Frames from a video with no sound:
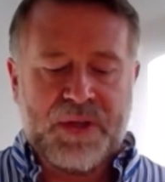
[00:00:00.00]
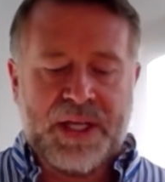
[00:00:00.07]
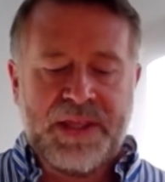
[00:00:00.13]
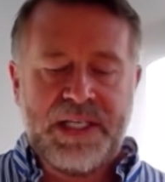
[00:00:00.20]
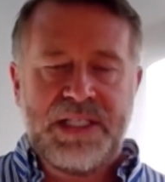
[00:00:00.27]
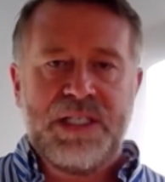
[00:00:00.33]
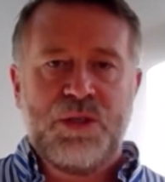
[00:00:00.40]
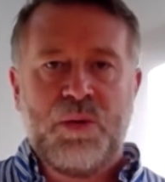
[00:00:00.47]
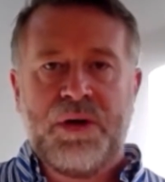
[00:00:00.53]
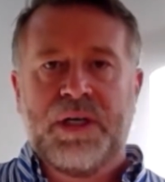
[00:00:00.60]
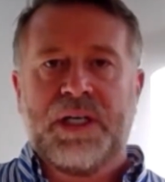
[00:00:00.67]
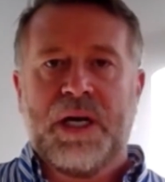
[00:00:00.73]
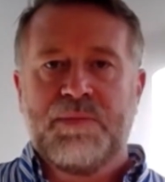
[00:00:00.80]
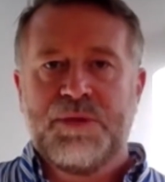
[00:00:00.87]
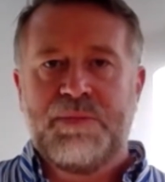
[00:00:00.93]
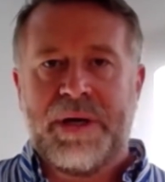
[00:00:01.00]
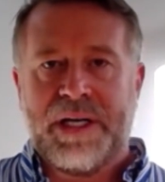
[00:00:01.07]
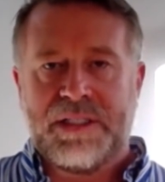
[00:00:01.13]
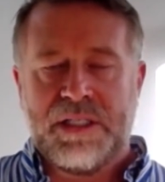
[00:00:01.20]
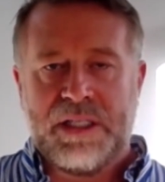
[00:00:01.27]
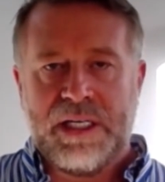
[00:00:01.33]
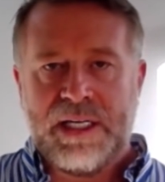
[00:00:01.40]
And this is where it comes back
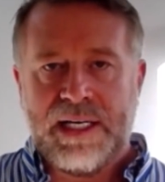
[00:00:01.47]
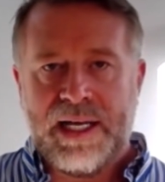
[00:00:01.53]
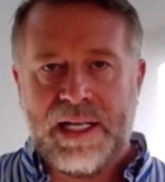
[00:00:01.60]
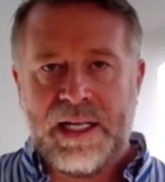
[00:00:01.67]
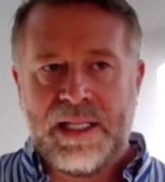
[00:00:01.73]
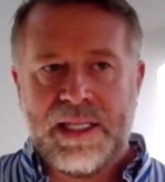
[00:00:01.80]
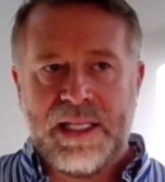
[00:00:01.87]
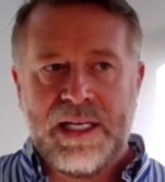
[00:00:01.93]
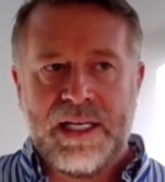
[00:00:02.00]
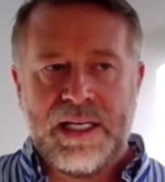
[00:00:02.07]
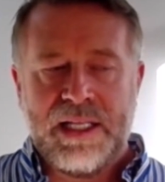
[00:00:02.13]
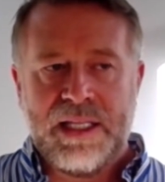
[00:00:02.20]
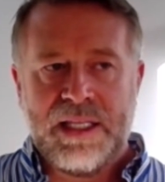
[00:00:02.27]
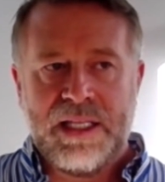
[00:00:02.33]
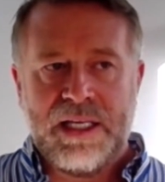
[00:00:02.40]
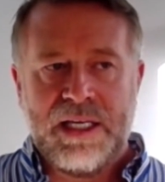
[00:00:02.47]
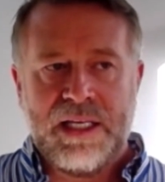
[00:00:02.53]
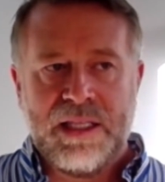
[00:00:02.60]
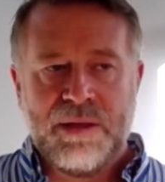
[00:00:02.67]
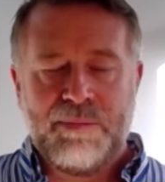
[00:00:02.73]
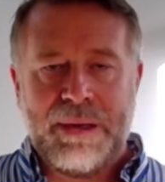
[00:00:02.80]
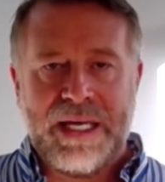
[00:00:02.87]
to
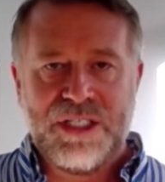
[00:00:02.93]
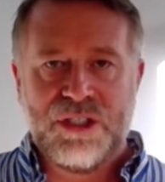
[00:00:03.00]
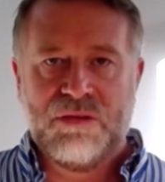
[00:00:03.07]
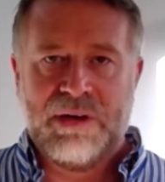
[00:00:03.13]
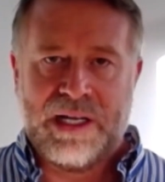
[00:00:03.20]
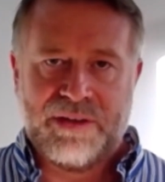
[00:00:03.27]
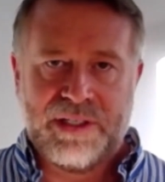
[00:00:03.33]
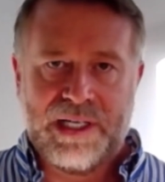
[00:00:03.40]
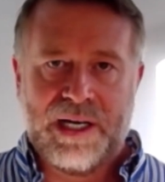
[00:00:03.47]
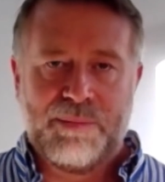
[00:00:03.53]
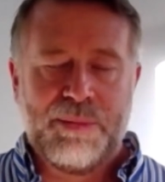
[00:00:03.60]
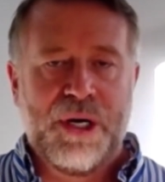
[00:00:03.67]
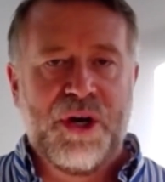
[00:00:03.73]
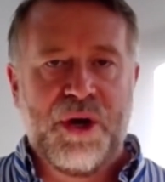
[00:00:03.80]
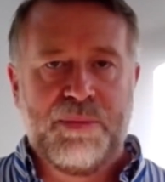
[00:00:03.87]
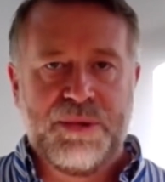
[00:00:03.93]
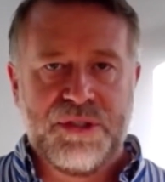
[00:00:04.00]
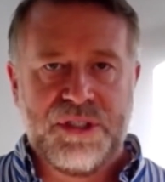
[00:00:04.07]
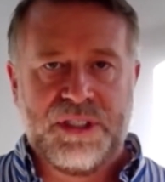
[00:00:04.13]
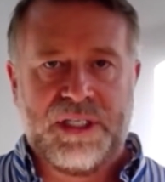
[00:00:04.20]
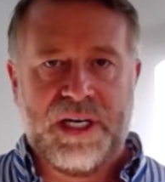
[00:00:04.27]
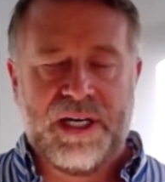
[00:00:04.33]
the piece around our
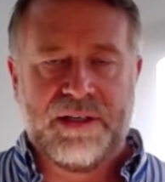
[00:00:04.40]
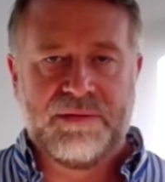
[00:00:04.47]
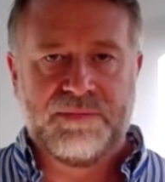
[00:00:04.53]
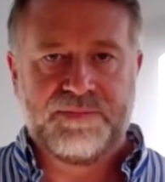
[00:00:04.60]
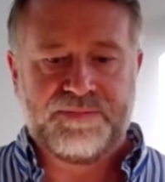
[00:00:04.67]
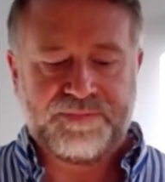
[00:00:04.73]
purpose again.